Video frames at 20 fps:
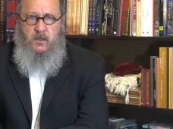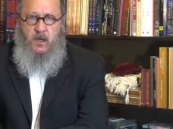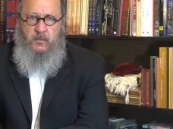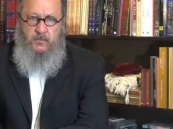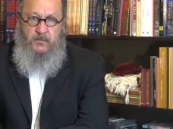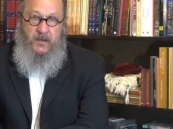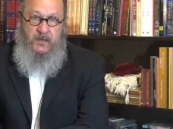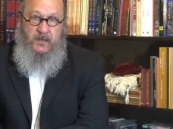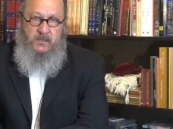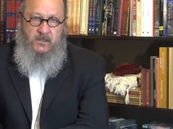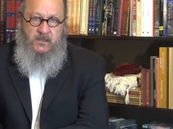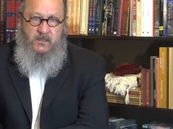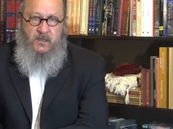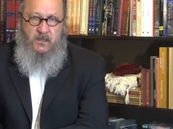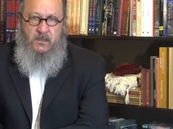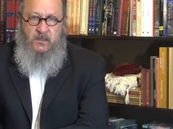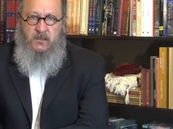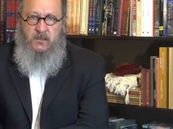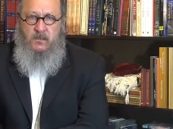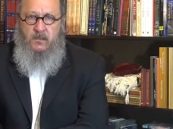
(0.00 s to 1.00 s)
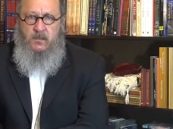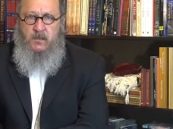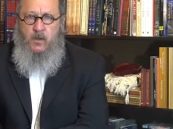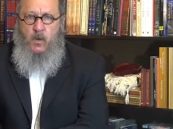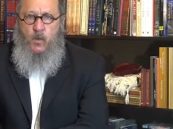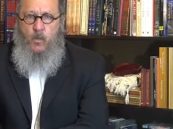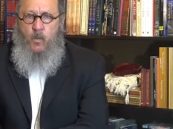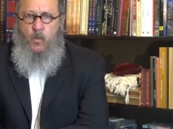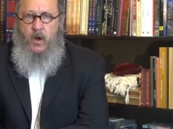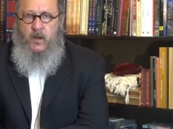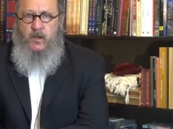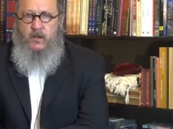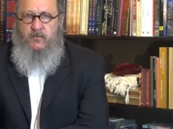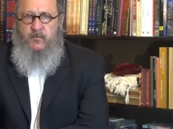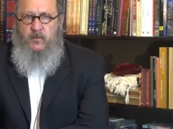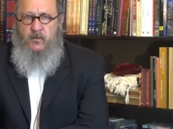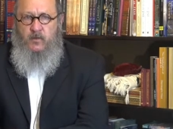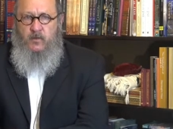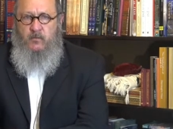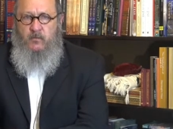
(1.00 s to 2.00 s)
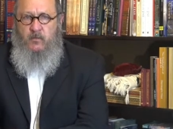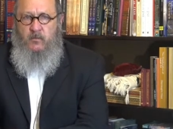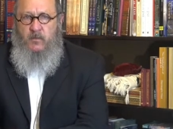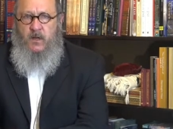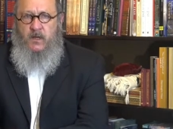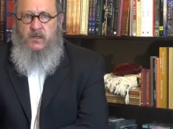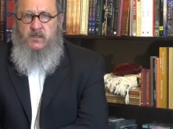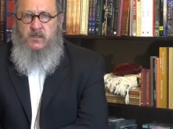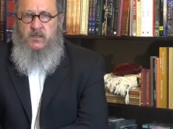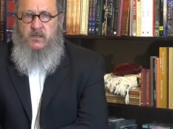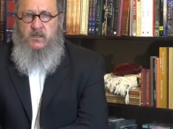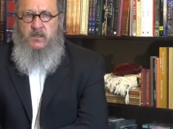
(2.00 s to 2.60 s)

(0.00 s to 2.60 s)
a beis din, one of whom must